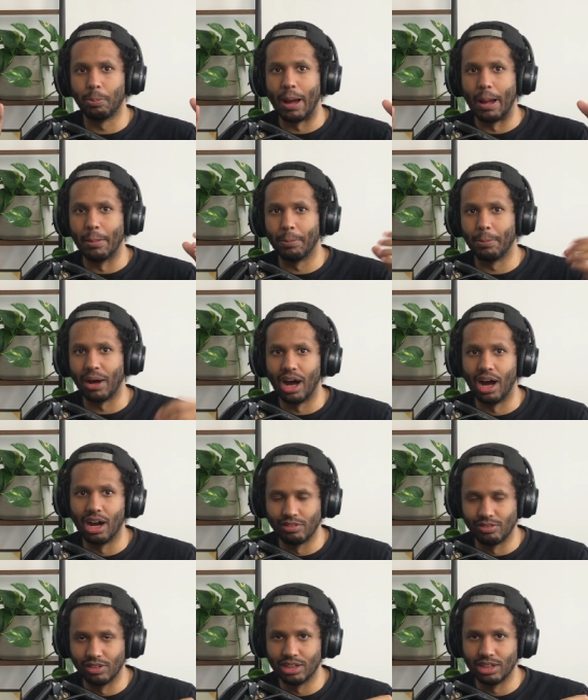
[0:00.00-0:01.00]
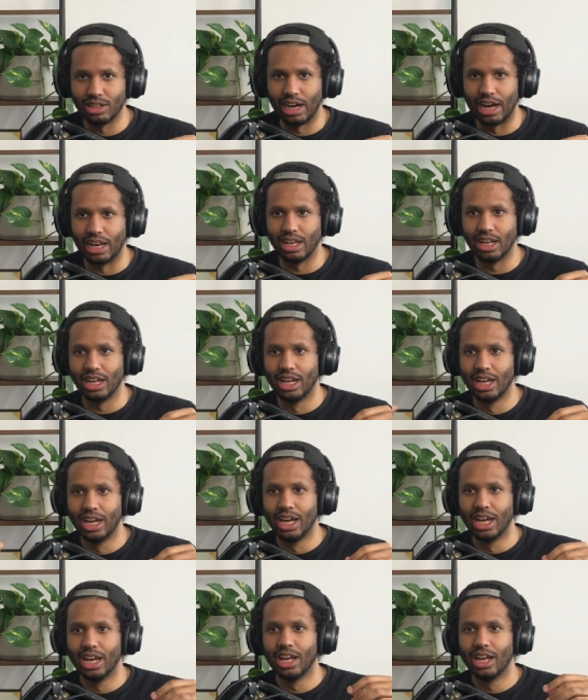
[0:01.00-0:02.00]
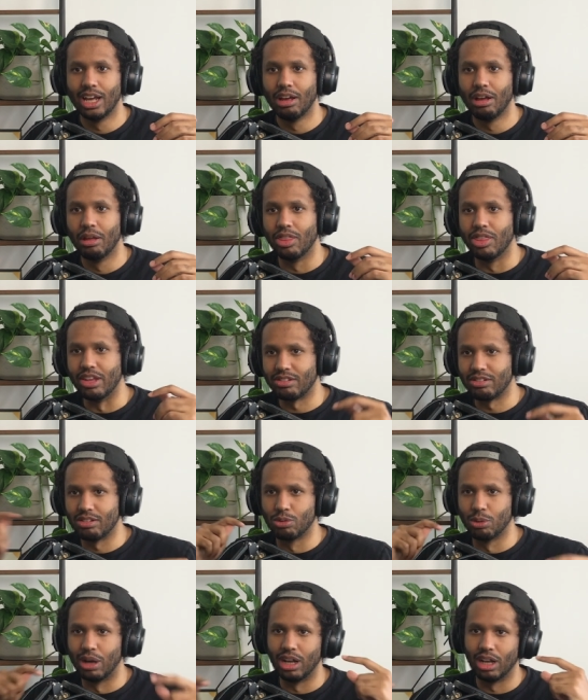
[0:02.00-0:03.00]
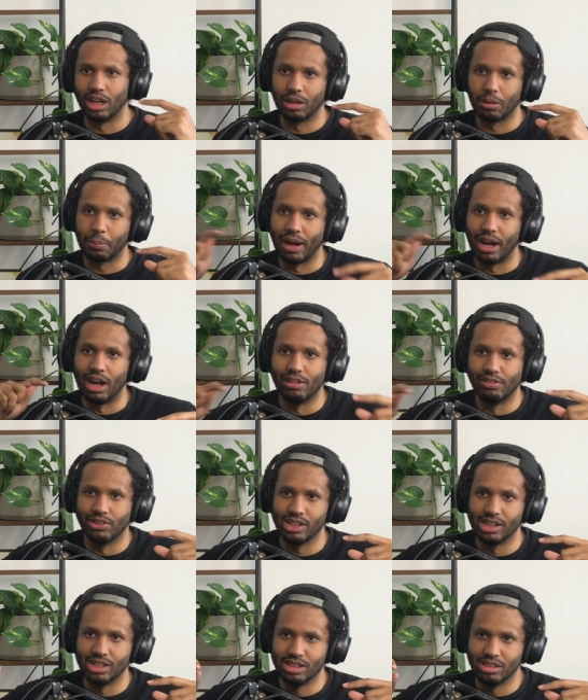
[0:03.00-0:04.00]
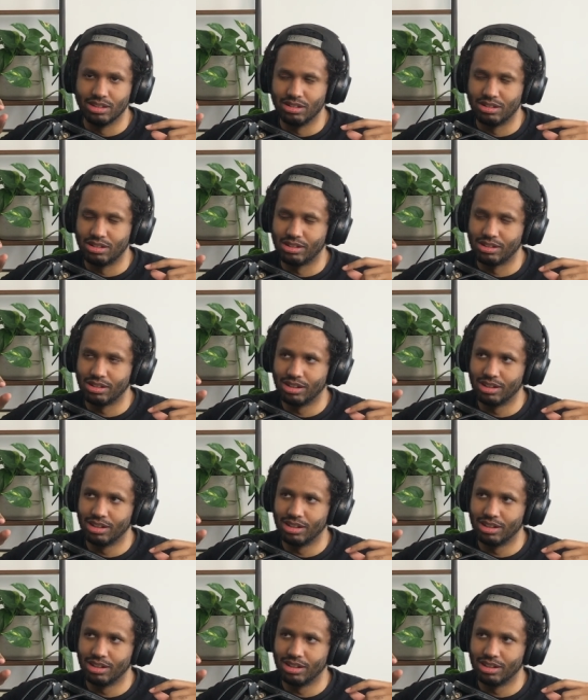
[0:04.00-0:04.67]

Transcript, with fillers: and part of it, and this is where, like, part of it is...